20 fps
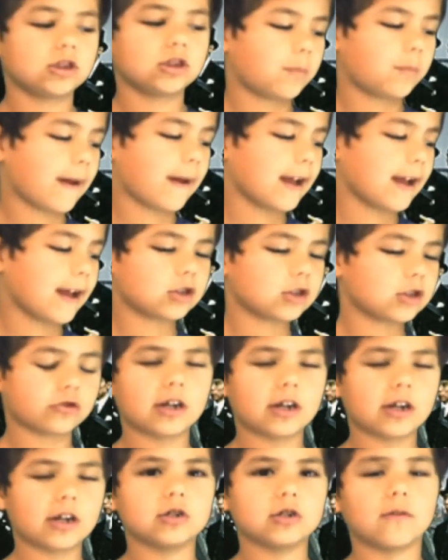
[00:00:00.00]
Japan
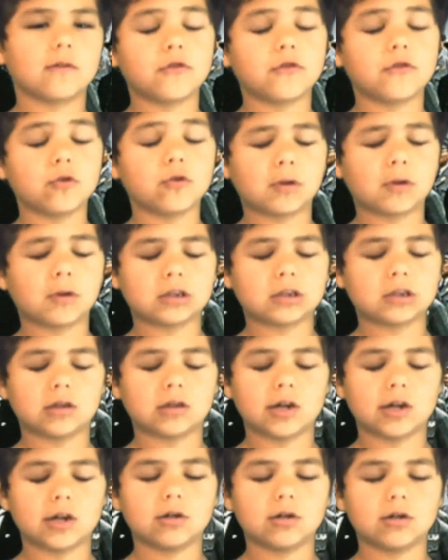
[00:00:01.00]
surrendered a few months
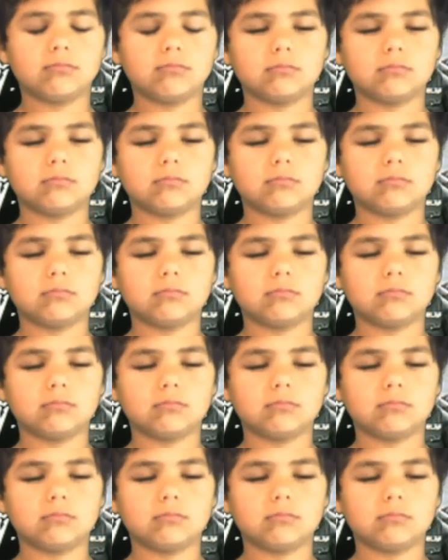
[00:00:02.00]
later.